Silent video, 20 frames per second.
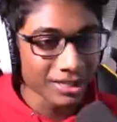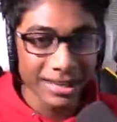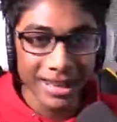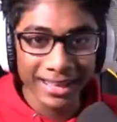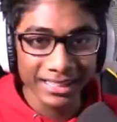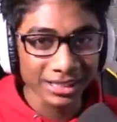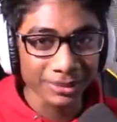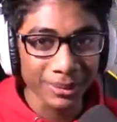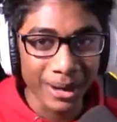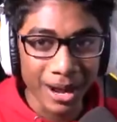the
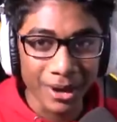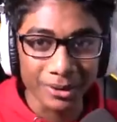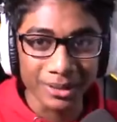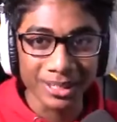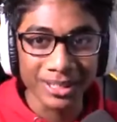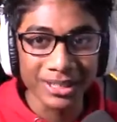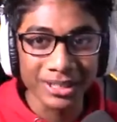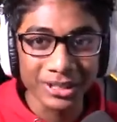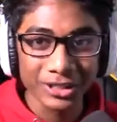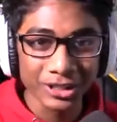next round.
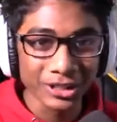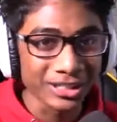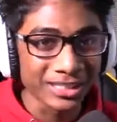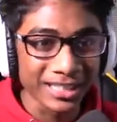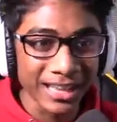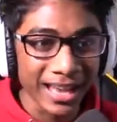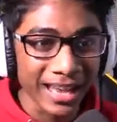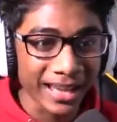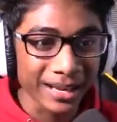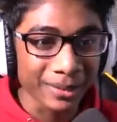You're
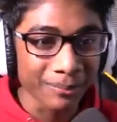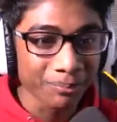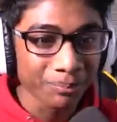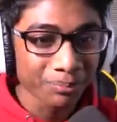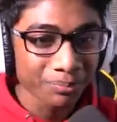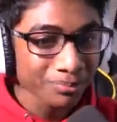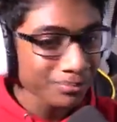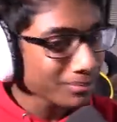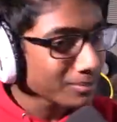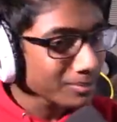dead.
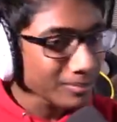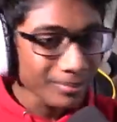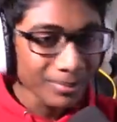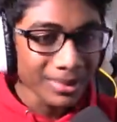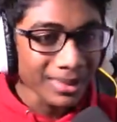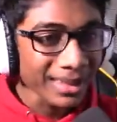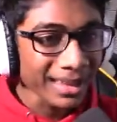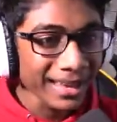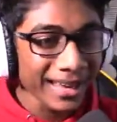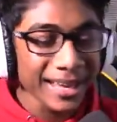
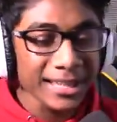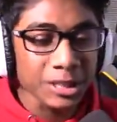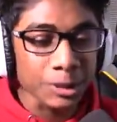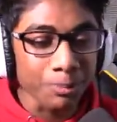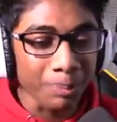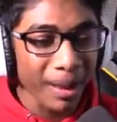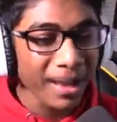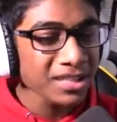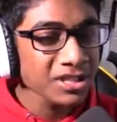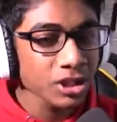It's
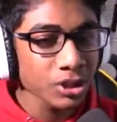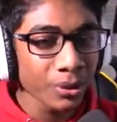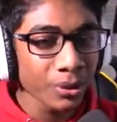best